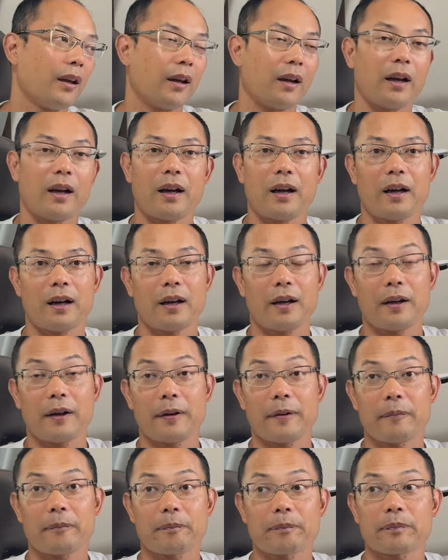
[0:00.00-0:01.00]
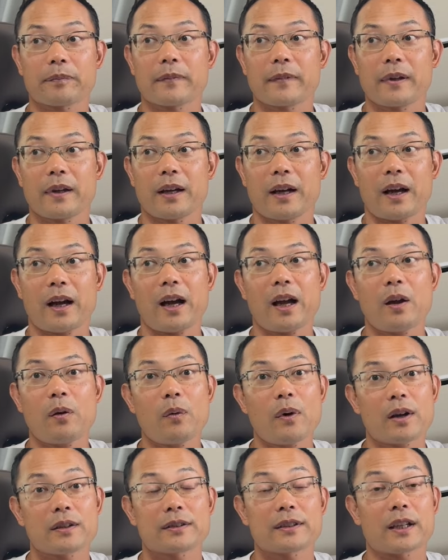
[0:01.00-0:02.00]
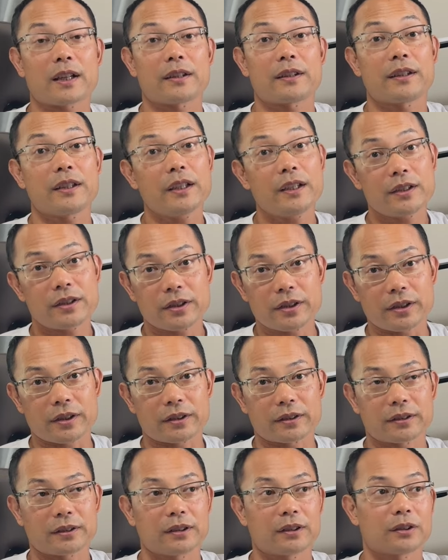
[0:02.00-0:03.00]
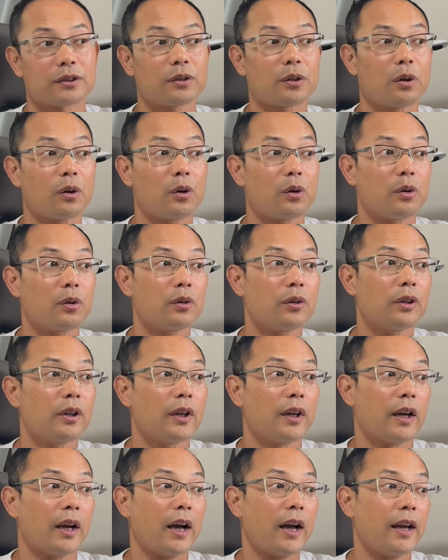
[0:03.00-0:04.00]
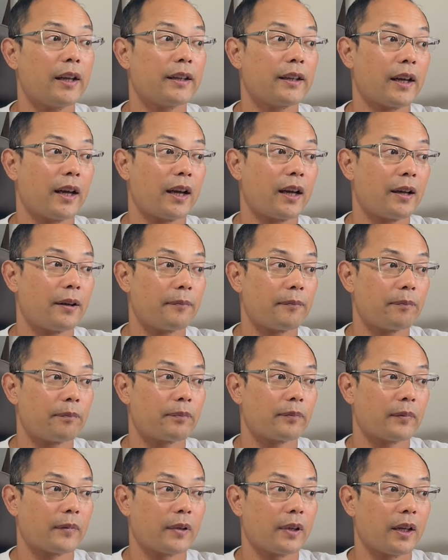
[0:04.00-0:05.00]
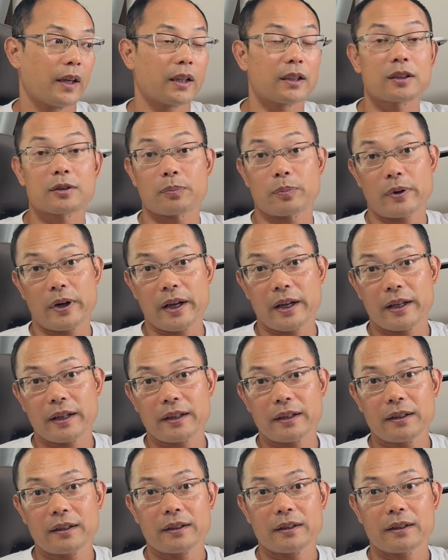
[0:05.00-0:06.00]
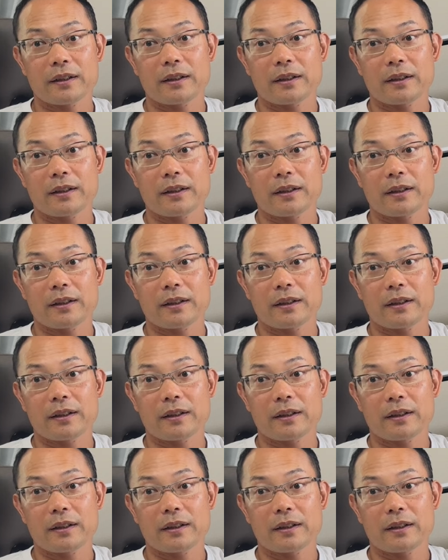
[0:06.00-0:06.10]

I was a teacher, so I can explain